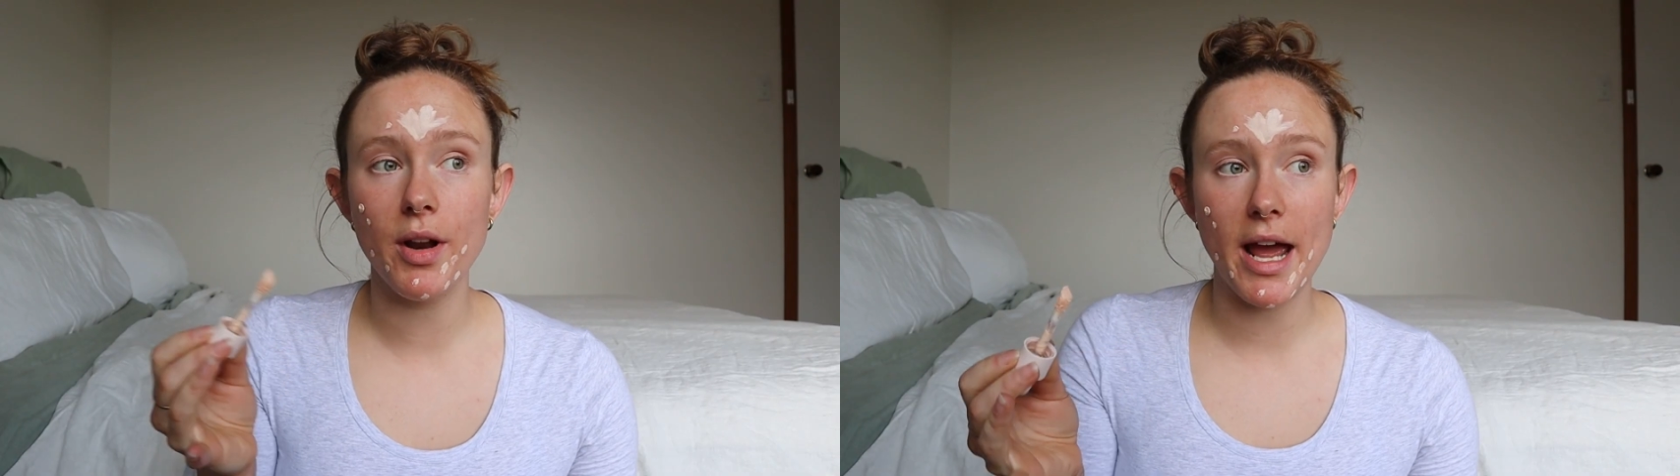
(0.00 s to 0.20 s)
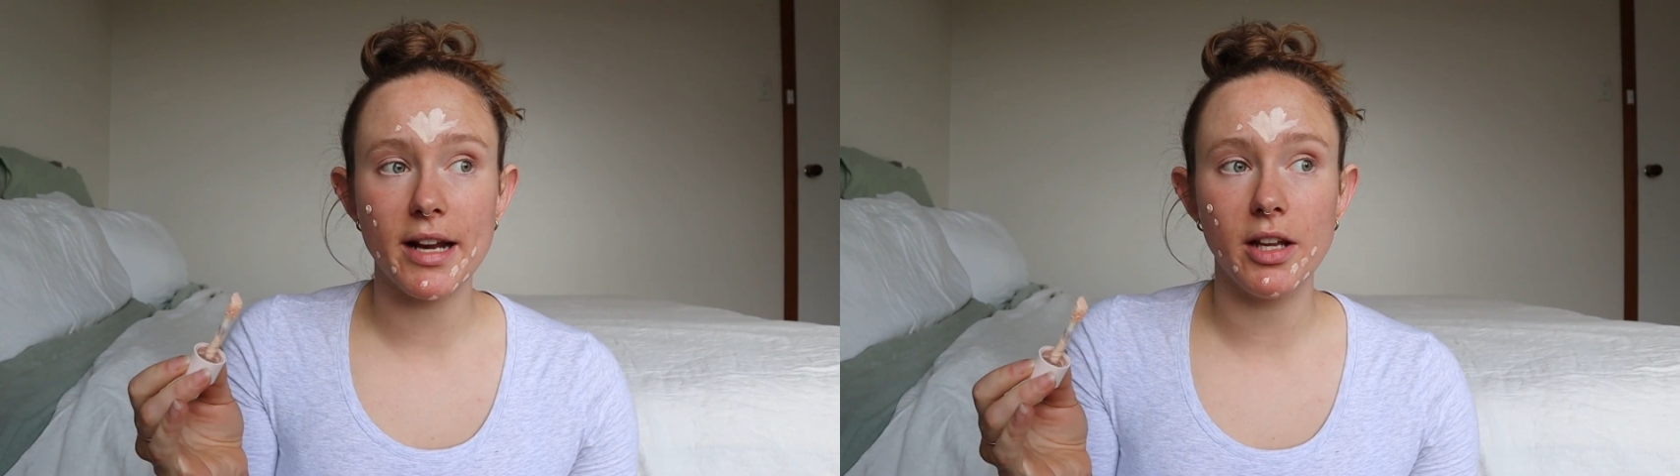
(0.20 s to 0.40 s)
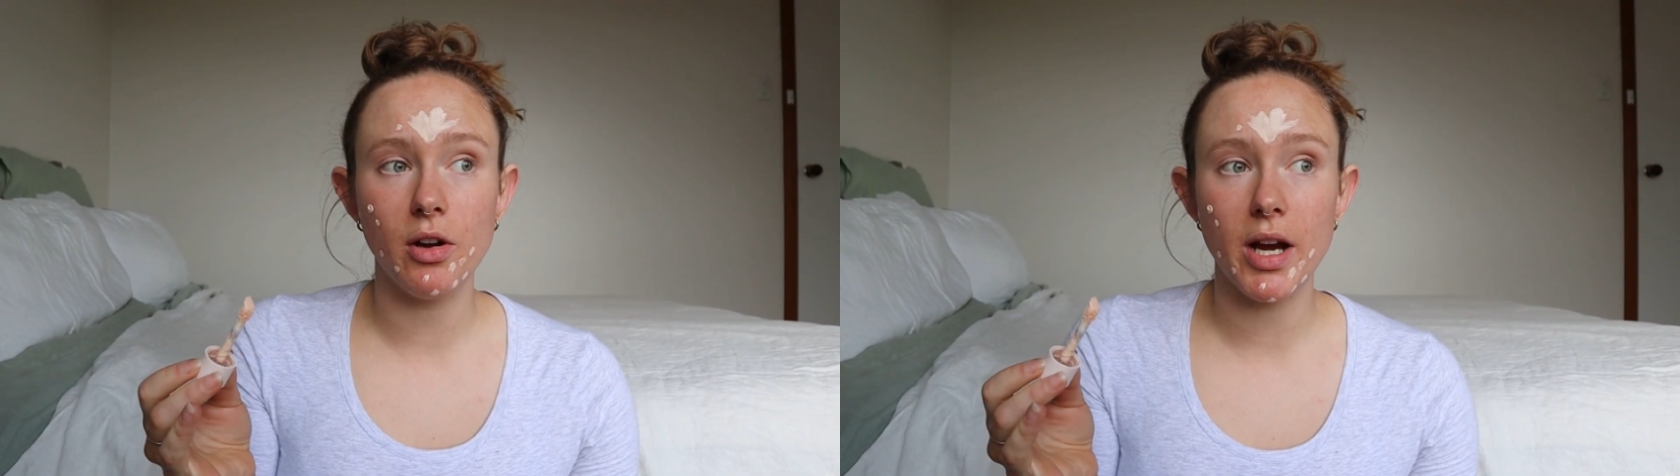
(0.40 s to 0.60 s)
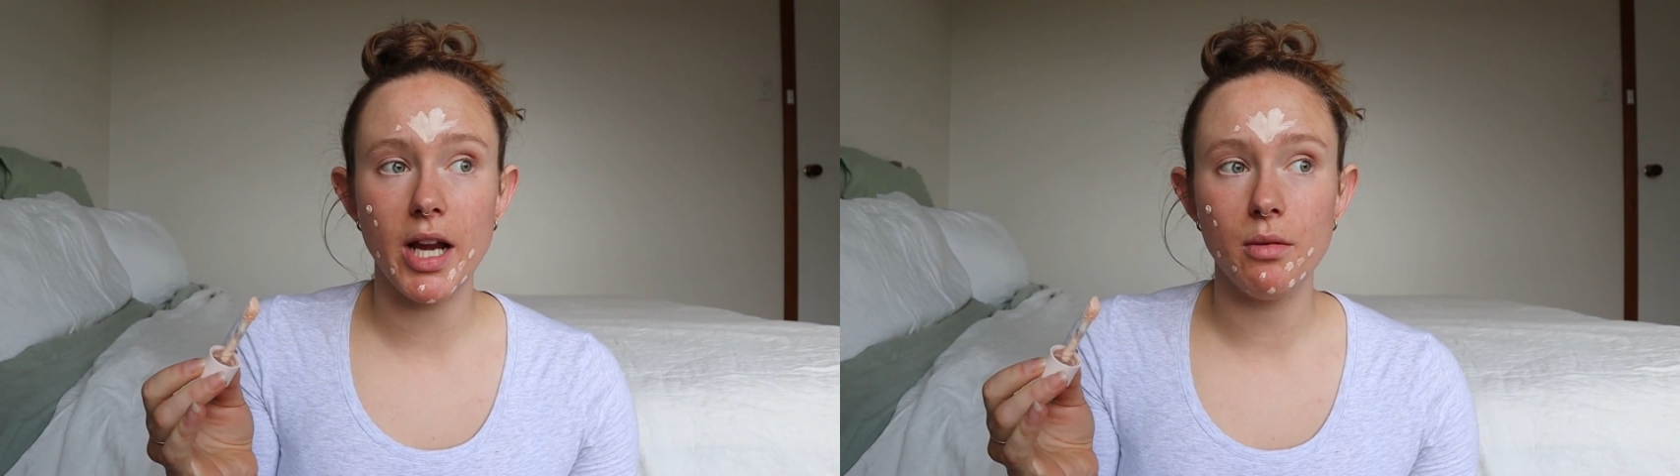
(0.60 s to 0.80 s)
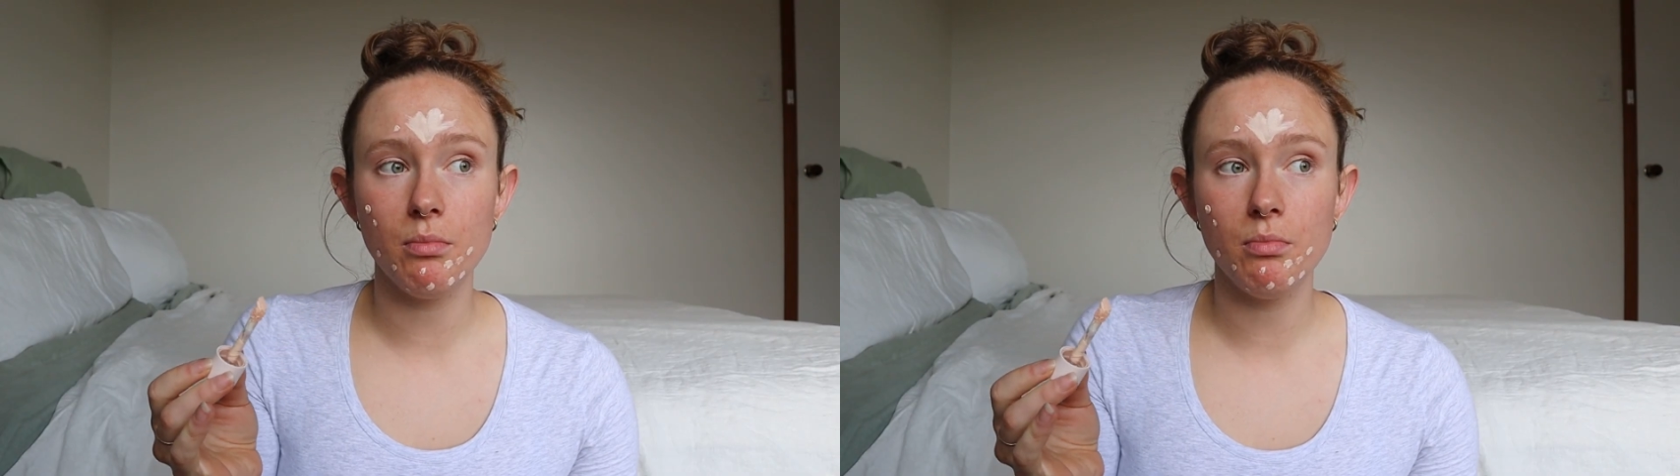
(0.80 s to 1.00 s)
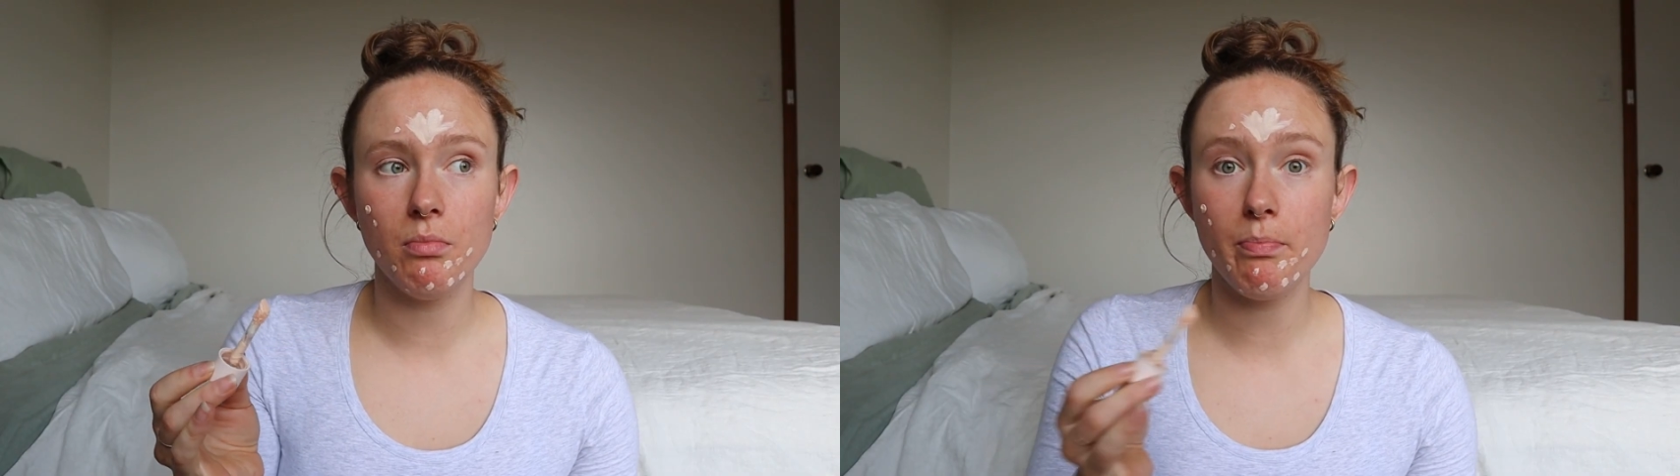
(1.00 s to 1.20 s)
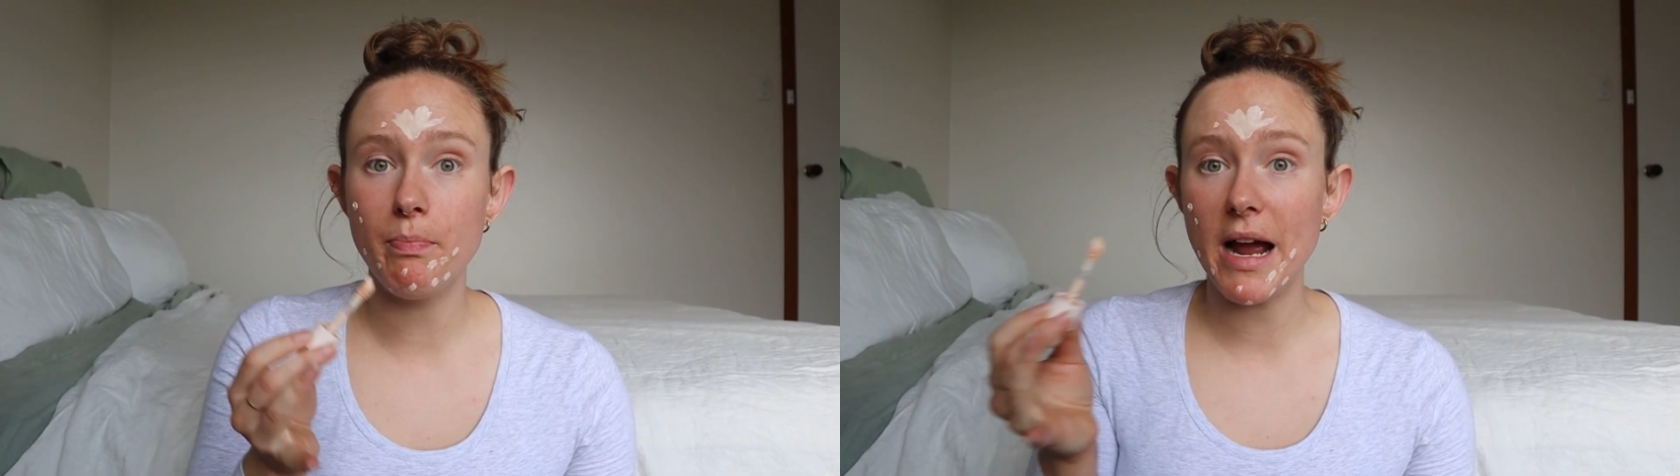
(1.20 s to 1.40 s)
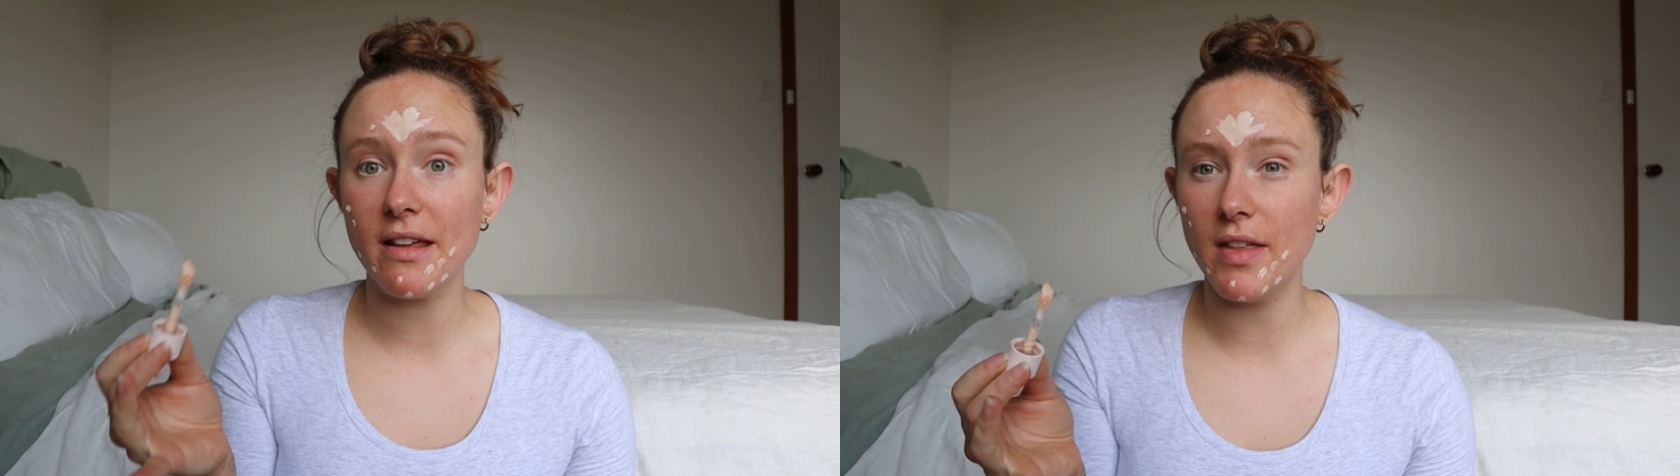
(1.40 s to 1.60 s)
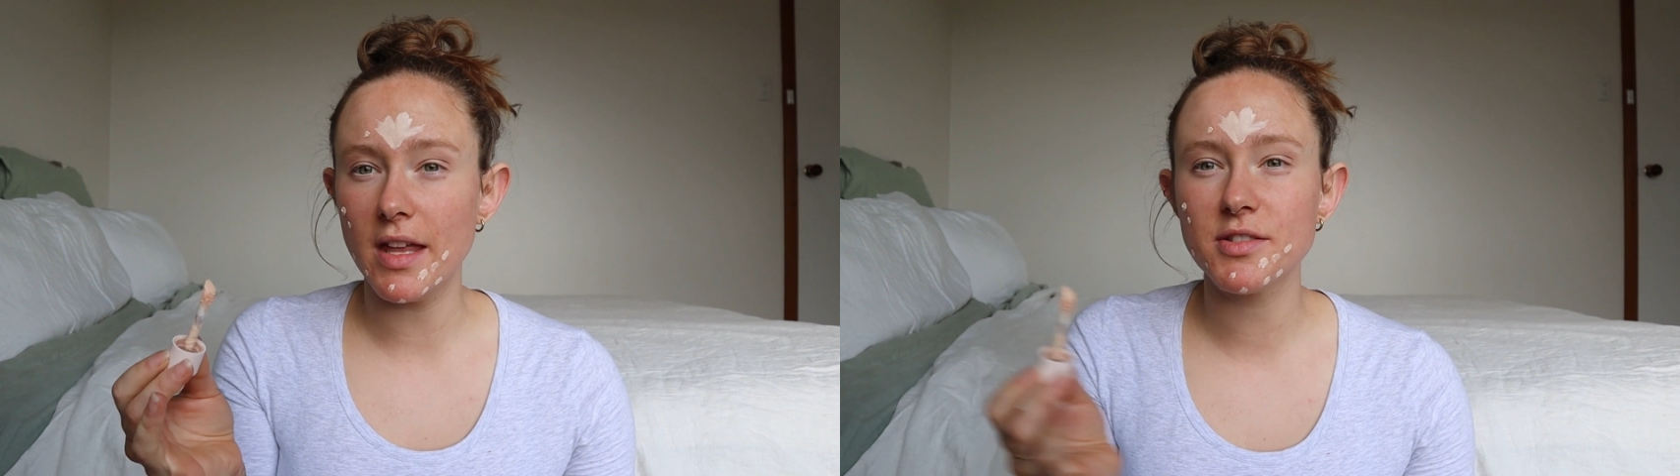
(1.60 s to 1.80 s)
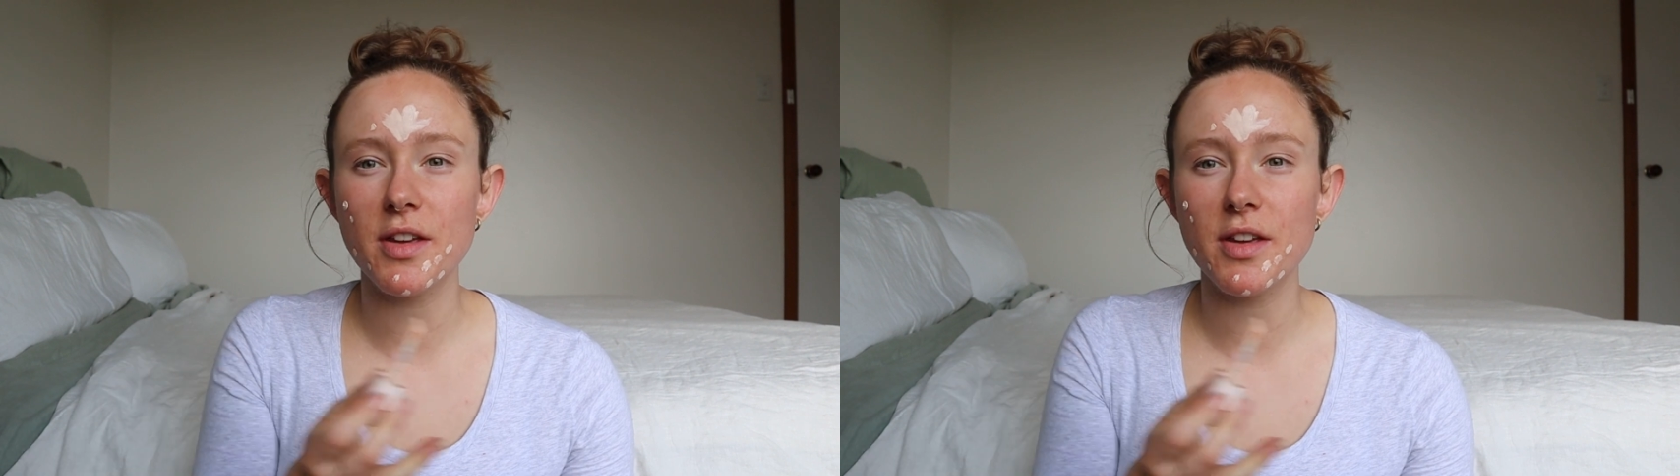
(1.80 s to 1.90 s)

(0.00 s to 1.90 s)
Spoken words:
on acne cream back then,